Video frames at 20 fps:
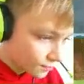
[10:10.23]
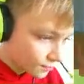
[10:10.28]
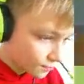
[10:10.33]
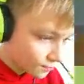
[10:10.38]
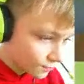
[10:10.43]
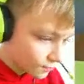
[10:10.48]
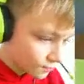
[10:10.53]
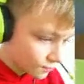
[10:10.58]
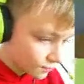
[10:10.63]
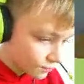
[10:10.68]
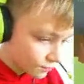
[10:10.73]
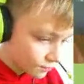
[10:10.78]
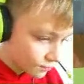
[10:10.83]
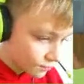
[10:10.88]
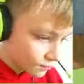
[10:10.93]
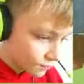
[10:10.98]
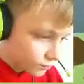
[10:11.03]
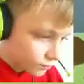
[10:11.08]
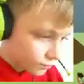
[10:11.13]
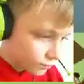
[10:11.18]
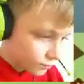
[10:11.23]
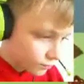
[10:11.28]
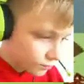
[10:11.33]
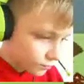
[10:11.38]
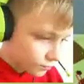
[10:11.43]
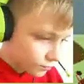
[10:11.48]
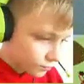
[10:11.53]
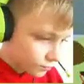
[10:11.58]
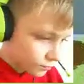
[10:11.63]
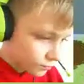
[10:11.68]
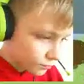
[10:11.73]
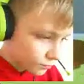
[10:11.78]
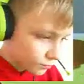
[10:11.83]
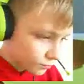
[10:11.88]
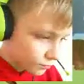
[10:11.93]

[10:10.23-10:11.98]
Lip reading: [no speech]